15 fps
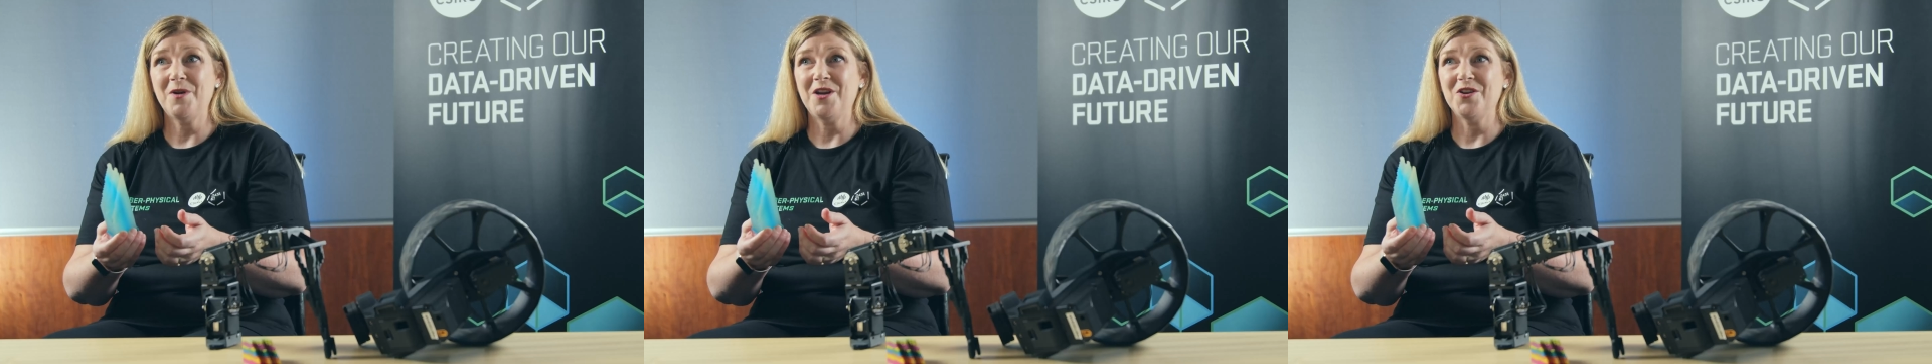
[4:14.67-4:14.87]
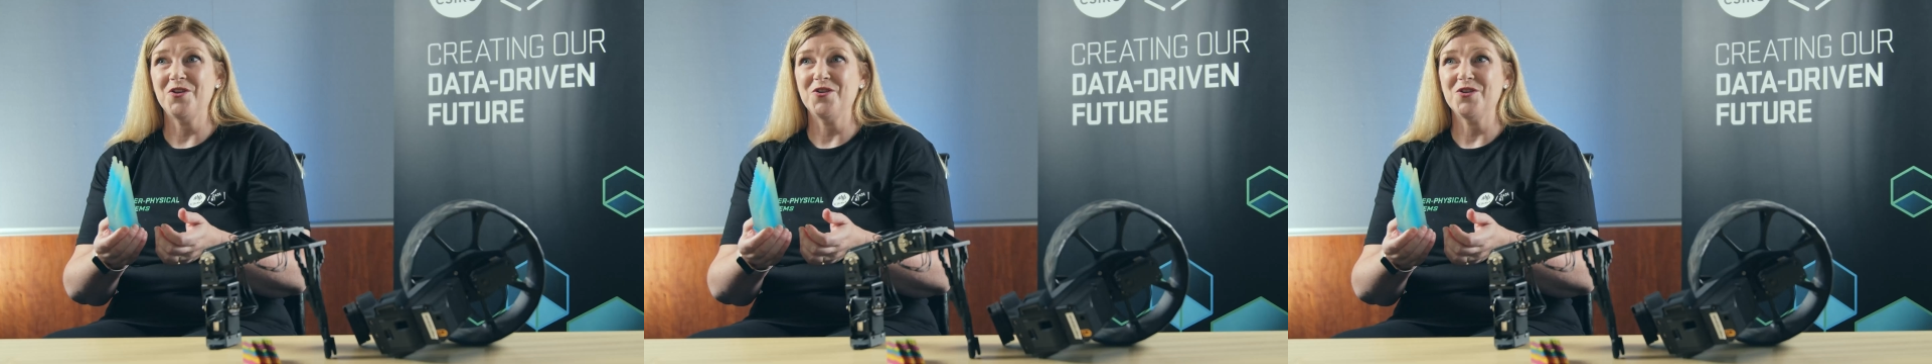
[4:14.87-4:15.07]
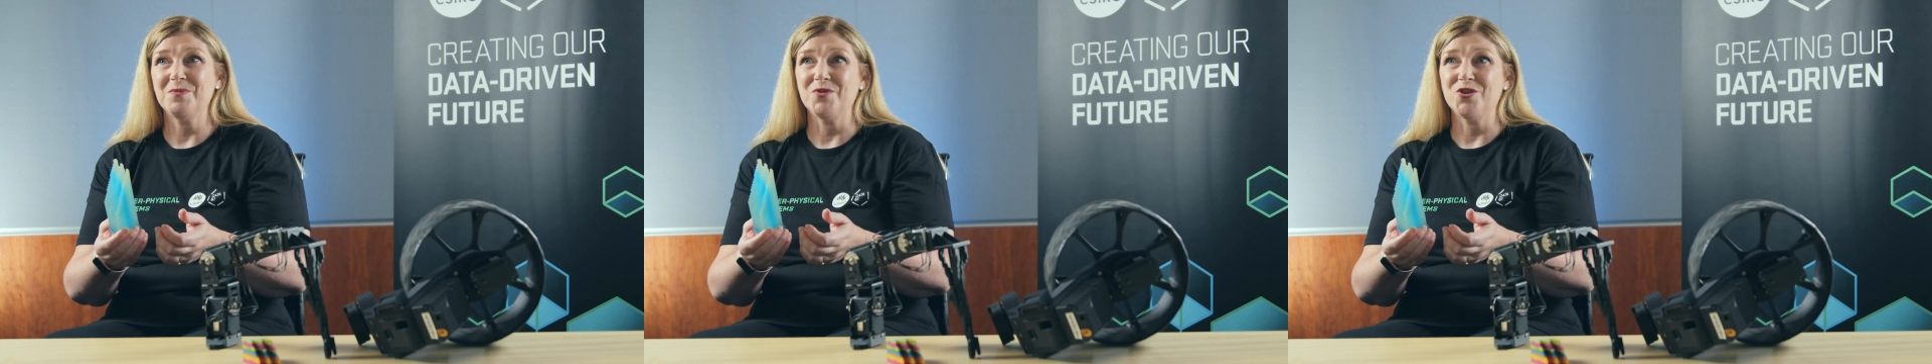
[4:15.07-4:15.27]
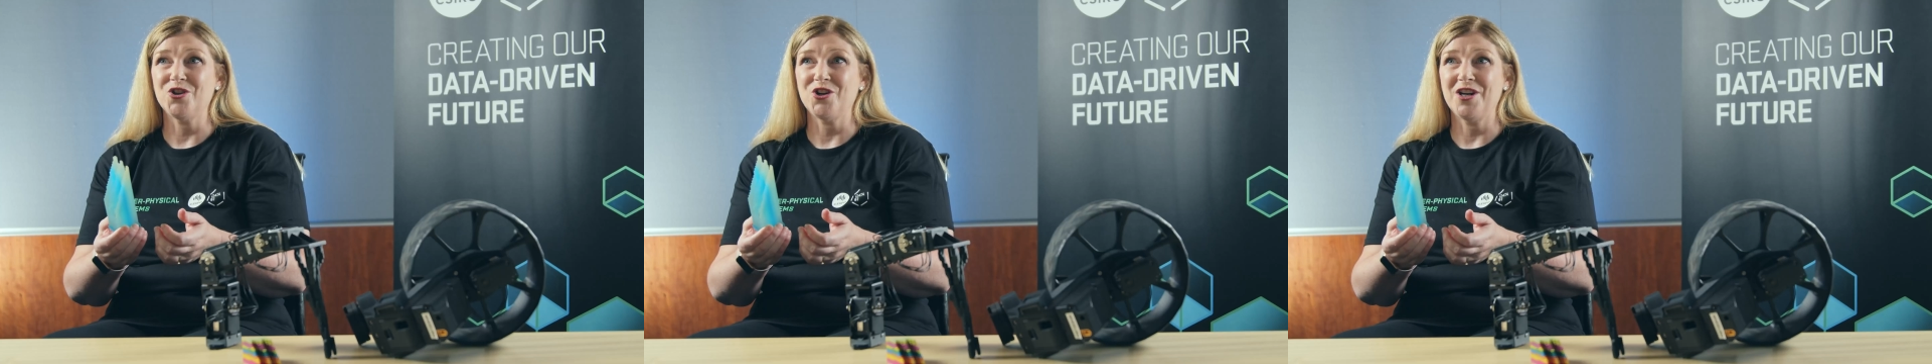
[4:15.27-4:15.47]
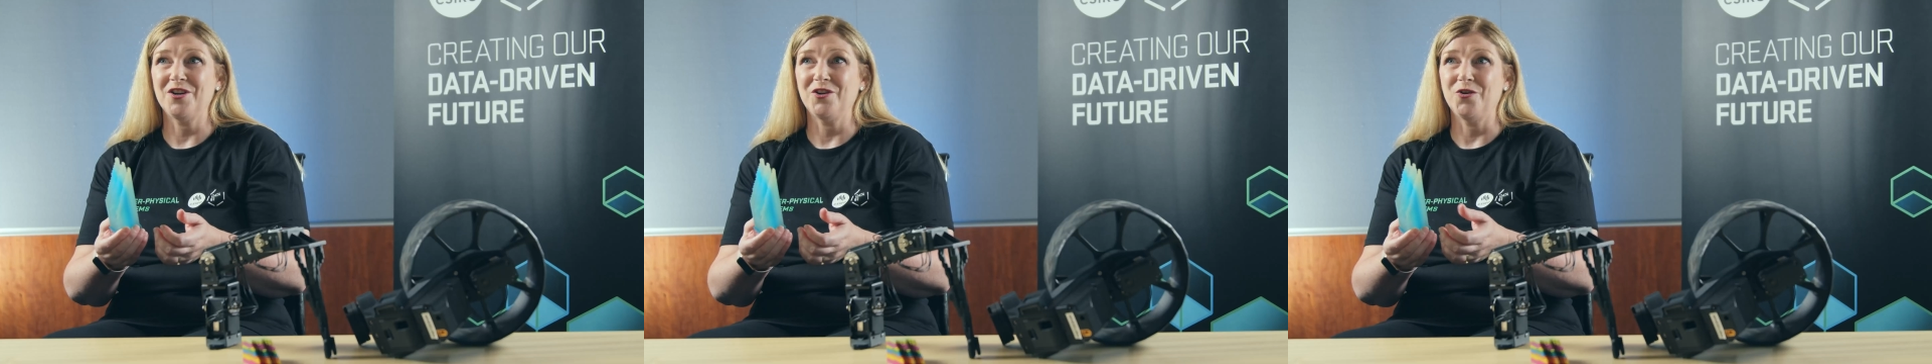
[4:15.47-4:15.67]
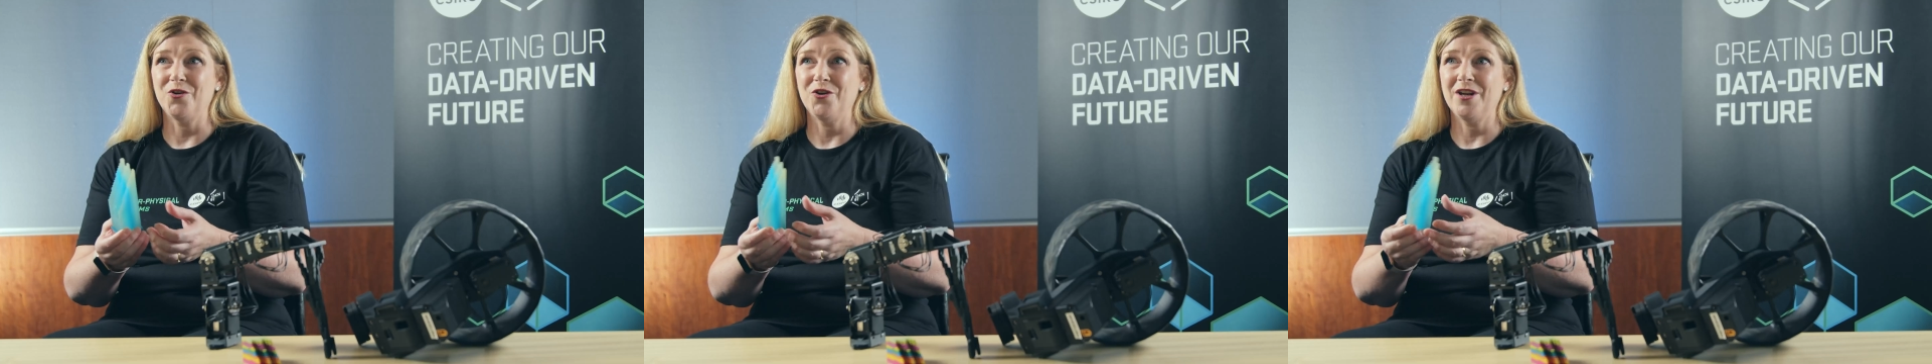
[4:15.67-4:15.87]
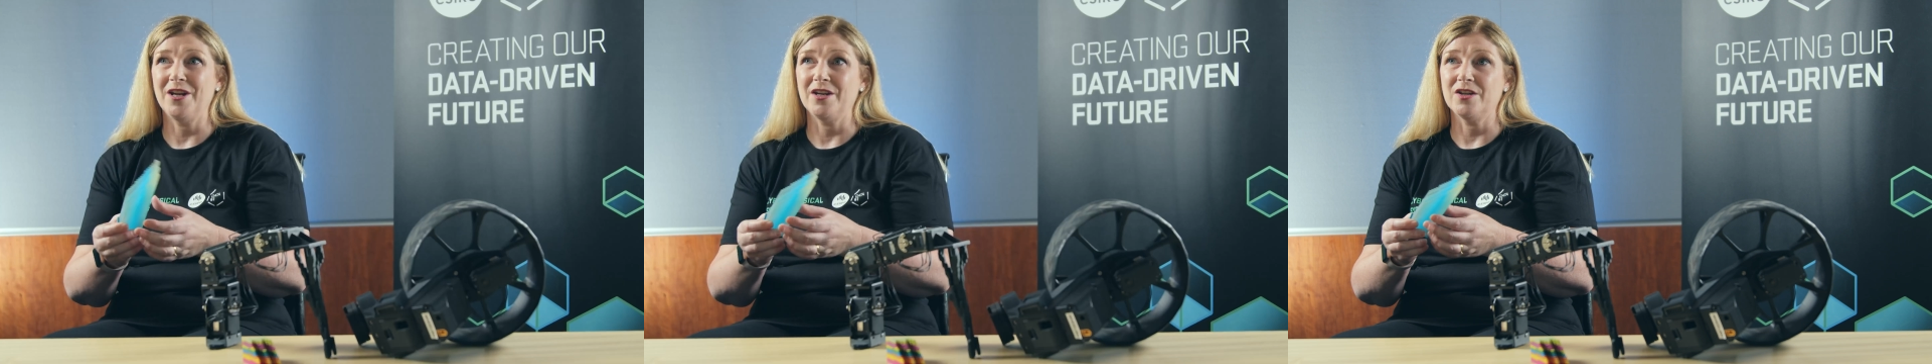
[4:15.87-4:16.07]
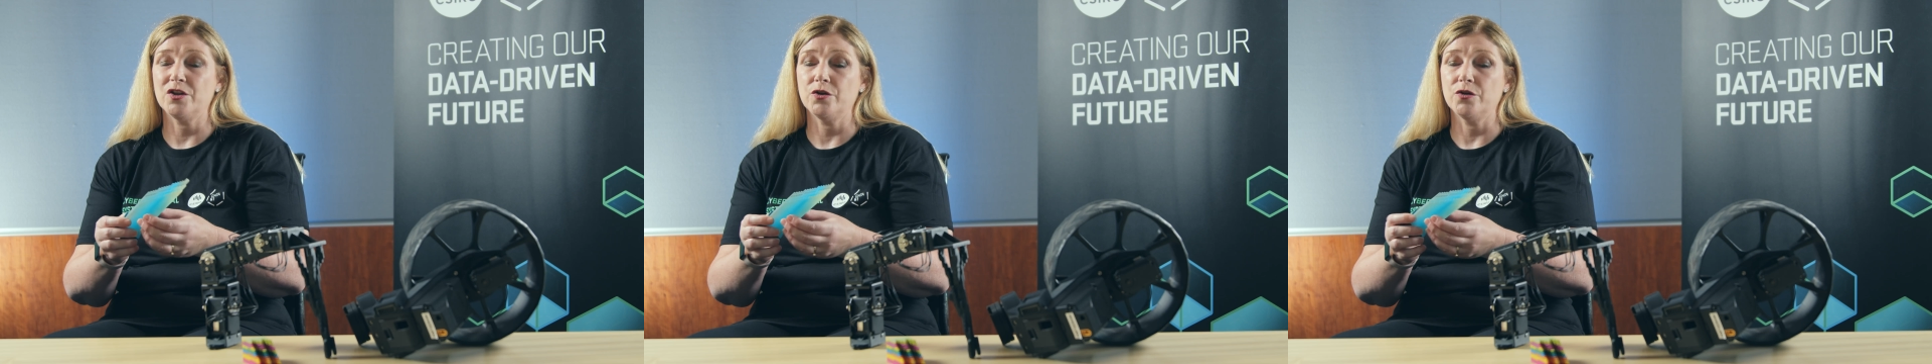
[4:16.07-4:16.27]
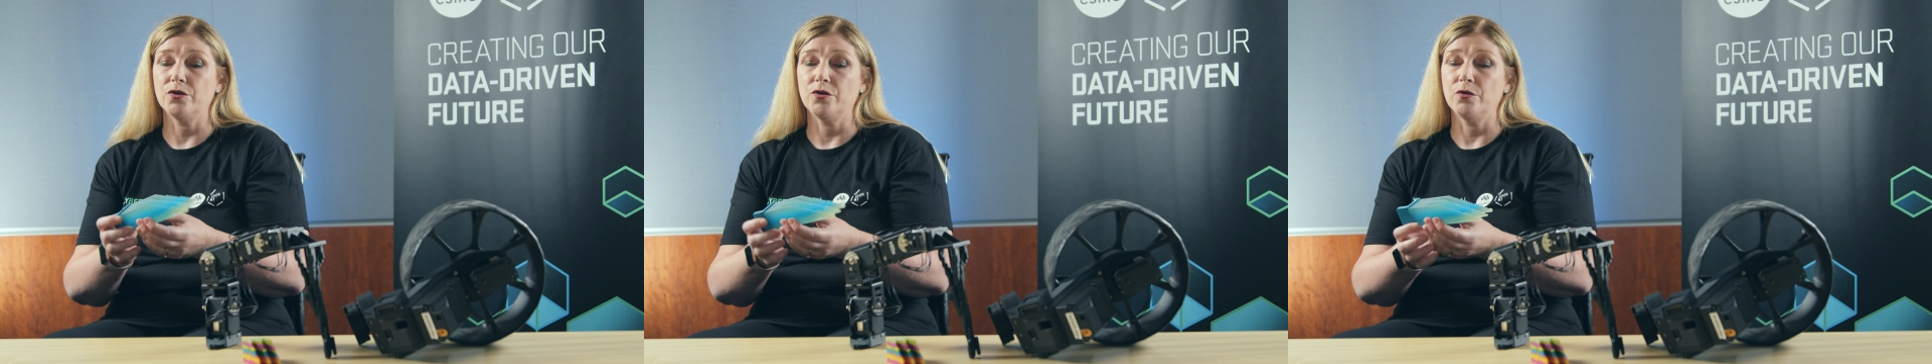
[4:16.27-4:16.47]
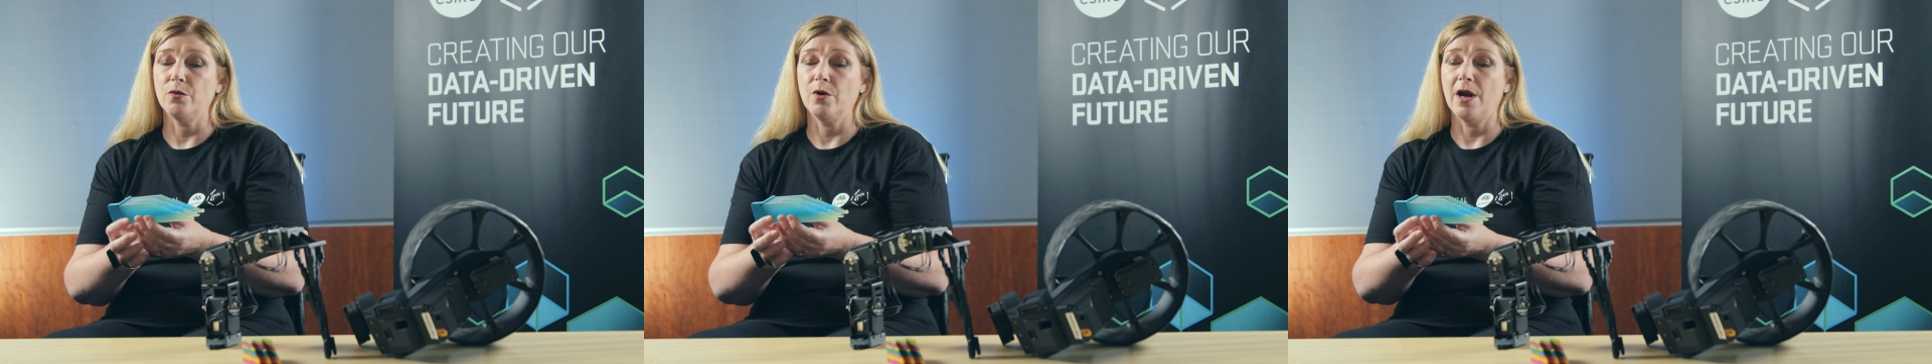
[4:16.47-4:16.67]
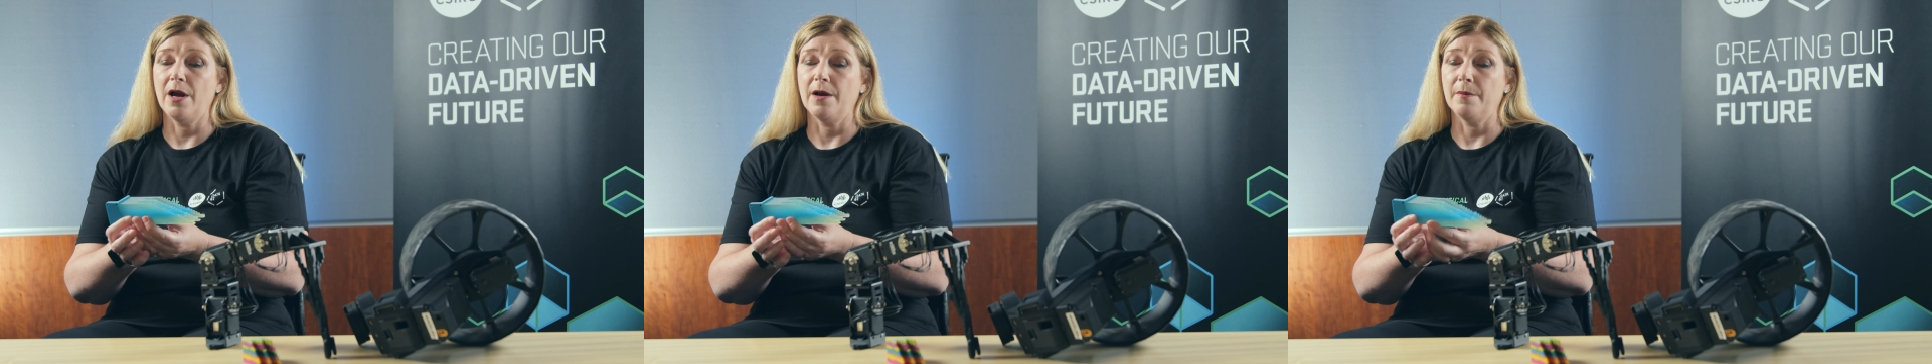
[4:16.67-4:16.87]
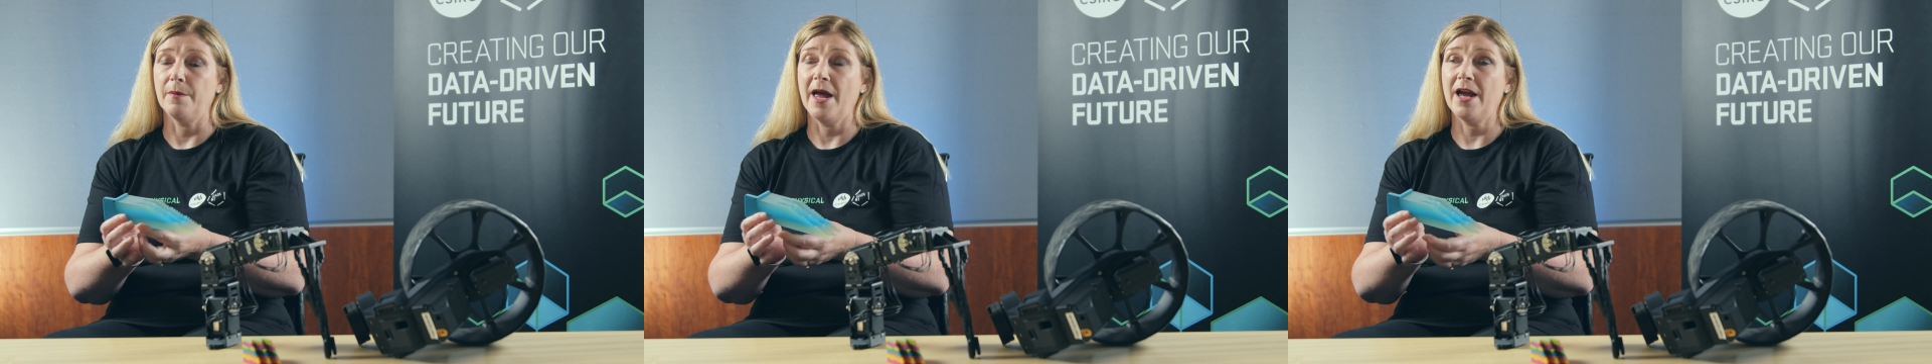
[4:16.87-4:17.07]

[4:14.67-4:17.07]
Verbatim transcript: we can use machine learning to um,